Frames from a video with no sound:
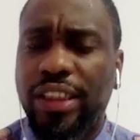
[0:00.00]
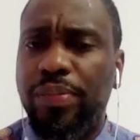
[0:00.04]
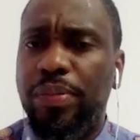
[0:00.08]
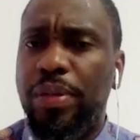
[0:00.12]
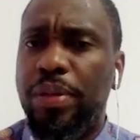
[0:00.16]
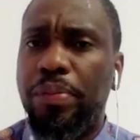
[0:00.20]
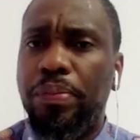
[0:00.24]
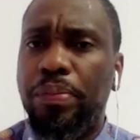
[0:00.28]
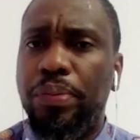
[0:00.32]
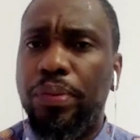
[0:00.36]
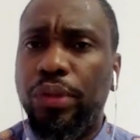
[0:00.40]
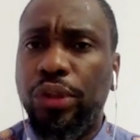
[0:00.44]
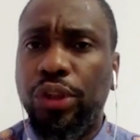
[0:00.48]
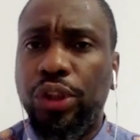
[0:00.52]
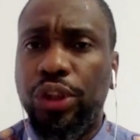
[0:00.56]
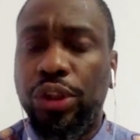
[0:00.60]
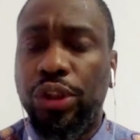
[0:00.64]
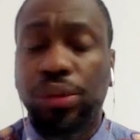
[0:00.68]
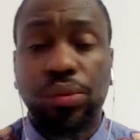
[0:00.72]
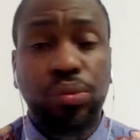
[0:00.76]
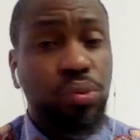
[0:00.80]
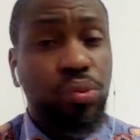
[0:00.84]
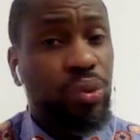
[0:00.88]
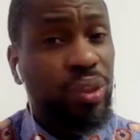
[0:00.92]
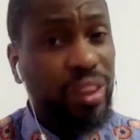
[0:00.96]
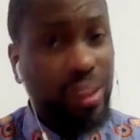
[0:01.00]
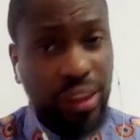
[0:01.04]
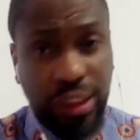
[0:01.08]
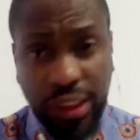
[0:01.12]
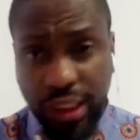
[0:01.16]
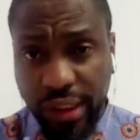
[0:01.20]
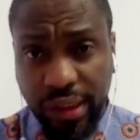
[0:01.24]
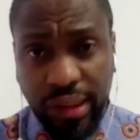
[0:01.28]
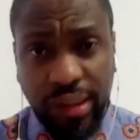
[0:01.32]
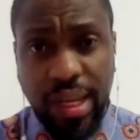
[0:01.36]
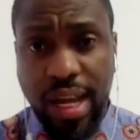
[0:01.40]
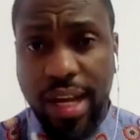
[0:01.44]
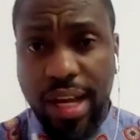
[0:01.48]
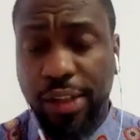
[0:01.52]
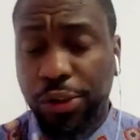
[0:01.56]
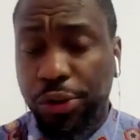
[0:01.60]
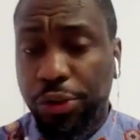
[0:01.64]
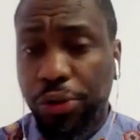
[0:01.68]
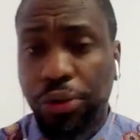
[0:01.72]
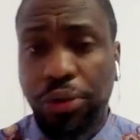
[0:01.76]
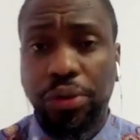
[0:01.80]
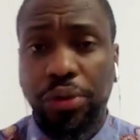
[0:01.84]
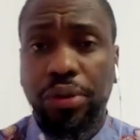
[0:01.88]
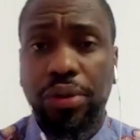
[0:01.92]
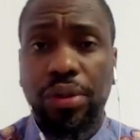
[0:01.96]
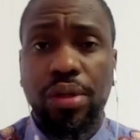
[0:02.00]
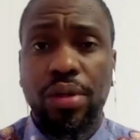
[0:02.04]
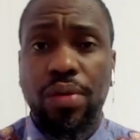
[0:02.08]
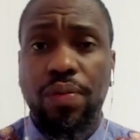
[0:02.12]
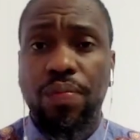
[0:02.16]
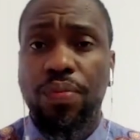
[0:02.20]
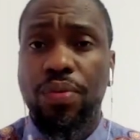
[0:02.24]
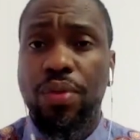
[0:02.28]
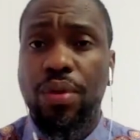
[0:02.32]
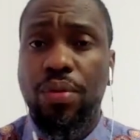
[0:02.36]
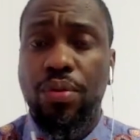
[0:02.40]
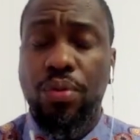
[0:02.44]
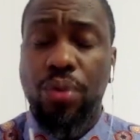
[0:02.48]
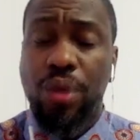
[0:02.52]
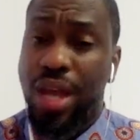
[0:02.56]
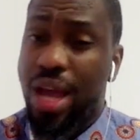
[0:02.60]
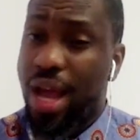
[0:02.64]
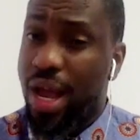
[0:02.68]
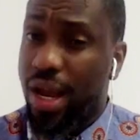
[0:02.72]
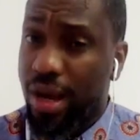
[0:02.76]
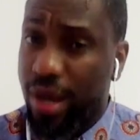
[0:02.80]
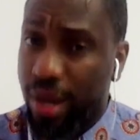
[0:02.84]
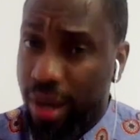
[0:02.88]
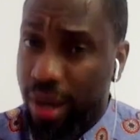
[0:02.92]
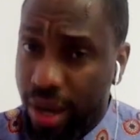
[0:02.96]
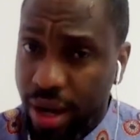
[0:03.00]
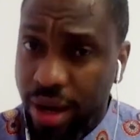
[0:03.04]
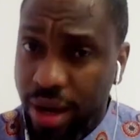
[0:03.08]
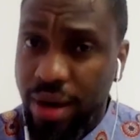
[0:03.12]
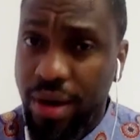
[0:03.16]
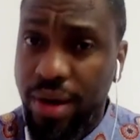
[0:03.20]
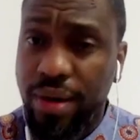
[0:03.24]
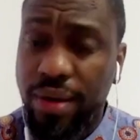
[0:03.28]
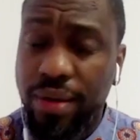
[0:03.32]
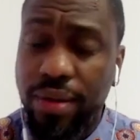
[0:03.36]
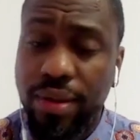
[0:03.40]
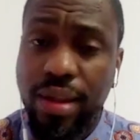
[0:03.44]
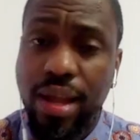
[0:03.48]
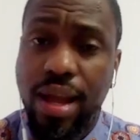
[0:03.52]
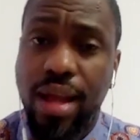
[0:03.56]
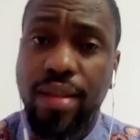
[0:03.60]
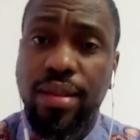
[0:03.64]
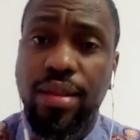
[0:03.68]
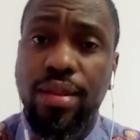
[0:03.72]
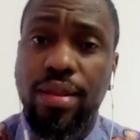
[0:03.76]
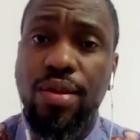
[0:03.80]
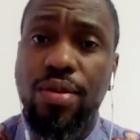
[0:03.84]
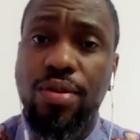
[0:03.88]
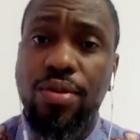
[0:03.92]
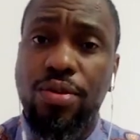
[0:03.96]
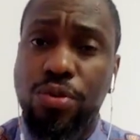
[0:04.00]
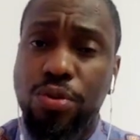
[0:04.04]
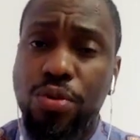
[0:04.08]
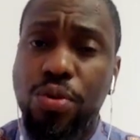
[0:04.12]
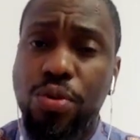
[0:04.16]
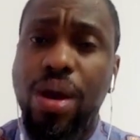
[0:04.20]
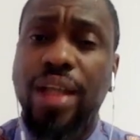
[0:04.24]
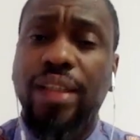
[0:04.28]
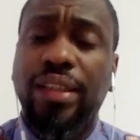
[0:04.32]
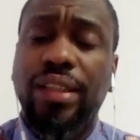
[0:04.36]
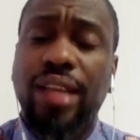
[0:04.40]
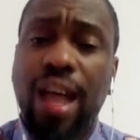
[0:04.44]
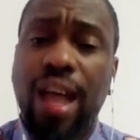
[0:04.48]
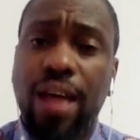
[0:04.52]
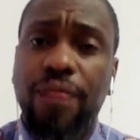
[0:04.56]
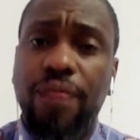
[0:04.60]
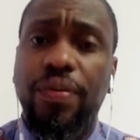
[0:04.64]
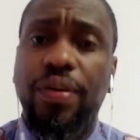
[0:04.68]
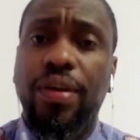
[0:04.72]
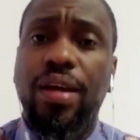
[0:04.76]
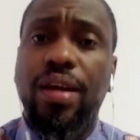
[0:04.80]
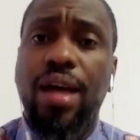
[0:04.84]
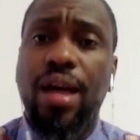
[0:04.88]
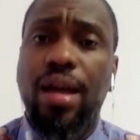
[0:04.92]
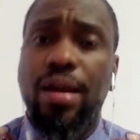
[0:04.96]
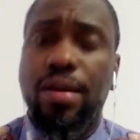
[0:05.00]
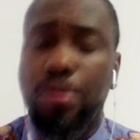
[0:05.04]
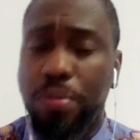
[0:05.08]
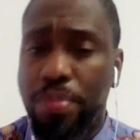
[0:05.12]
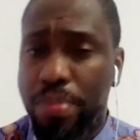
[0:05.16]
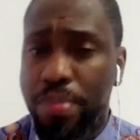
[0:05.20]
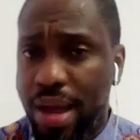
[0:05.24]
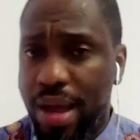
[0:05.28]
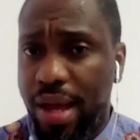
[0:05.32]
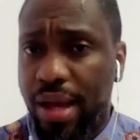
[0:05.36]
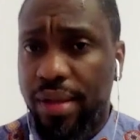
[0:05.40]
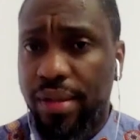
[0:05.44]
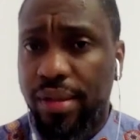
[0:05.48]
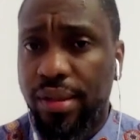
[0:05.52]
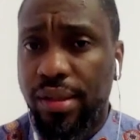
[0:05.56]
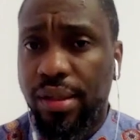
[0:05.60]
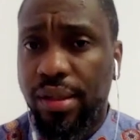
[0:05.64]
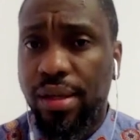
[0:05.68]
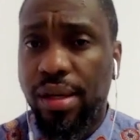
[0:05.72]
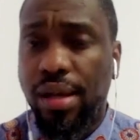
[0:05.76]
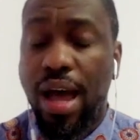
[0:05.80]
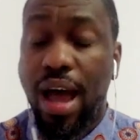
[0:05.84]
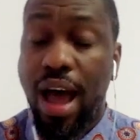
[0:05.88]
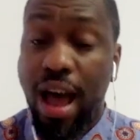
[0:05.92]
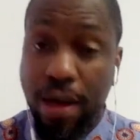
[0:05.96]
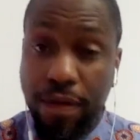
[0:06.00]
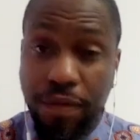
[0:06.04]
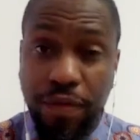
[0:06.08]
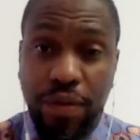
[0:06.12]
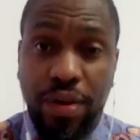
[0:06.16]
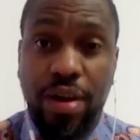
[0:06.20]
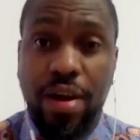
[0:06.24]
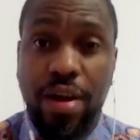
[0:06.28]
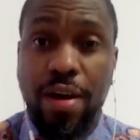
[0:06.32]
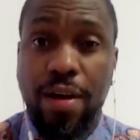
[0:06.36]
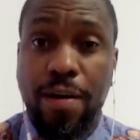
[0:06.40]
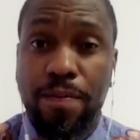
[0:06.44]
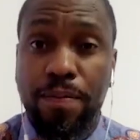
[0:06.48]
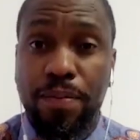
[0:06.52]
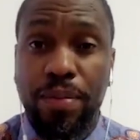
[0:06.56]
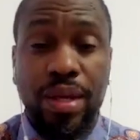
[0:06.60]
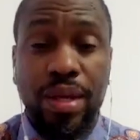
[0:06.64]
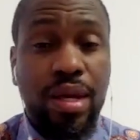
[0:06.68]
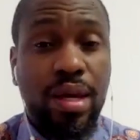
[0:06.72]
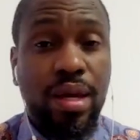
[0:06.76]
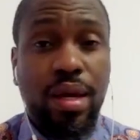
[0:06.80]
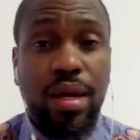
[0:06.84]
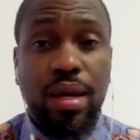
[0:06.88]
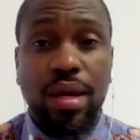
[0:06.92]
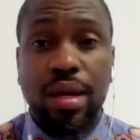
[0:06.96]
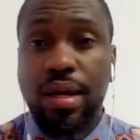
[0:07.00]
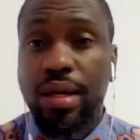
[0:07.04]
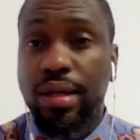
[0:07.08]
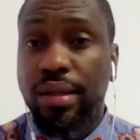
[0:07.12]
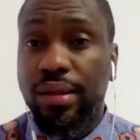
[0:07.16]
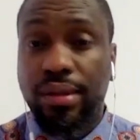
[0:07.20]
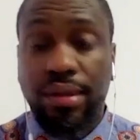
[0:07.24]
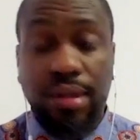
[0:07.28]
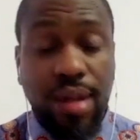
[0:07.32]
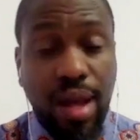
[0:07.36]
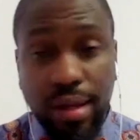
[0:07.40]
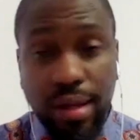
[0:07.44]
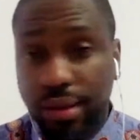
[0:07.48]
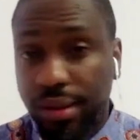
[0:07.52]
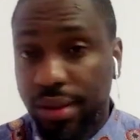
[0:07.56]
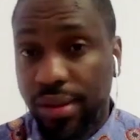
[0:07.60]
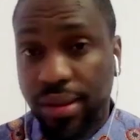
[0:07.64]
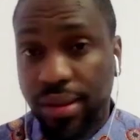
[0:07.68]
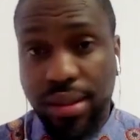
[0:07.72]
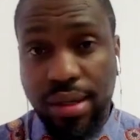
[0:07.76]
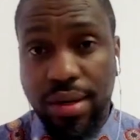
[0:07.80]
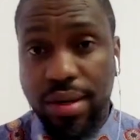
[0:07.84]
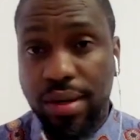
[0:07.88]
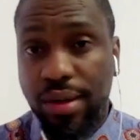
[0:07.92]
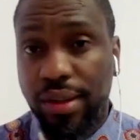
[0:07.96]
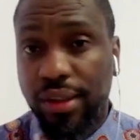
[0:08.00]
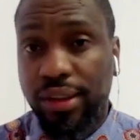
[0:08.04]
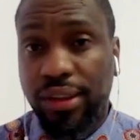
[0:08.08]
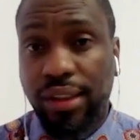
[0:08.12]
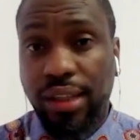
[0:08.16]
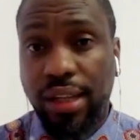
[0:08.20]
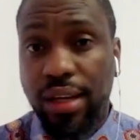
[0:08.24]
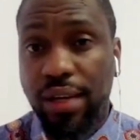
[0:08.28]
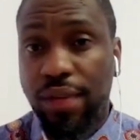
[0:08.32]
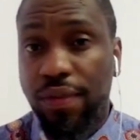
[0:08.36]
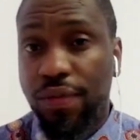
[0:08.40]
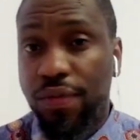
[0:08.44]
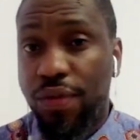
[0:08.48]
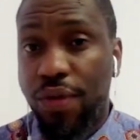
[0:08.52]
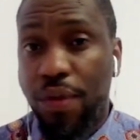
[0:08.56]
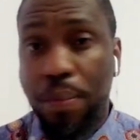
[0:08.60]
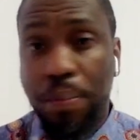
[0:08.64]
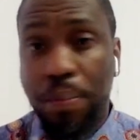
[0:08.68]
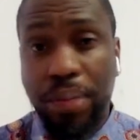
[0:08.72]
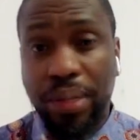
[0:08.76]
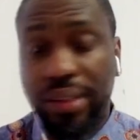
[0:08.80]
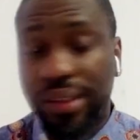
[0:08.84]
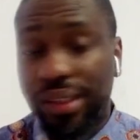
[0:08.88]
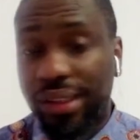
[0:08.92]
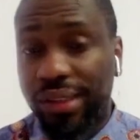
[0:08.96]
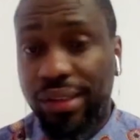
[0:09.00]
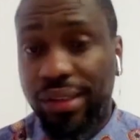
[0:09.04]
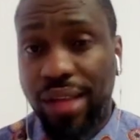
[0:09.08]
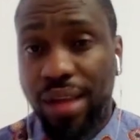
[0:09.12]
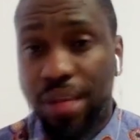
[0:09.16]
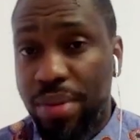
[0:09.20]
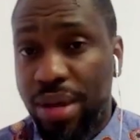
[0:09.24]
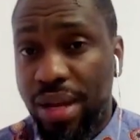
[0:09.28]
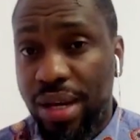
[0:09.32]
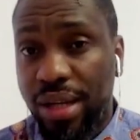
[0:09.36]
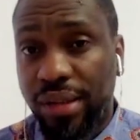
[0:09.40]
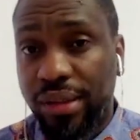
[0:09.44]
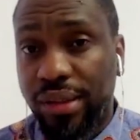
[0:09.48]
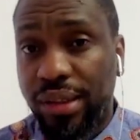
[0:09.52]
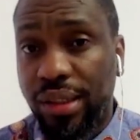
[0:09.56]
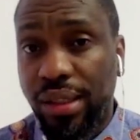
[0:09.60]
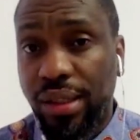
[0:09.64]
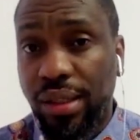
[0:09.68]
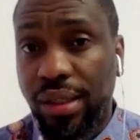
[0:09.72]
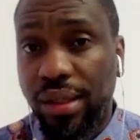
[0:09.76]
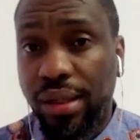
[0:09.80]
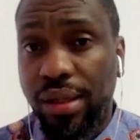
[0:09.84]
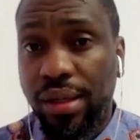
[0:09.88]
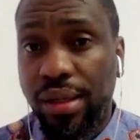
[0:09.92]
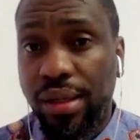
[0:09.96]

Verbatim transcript: has been pushed, which is not true. We are clear that the U S Africa Command, AFRICOM, is not in D R C for peace and stability.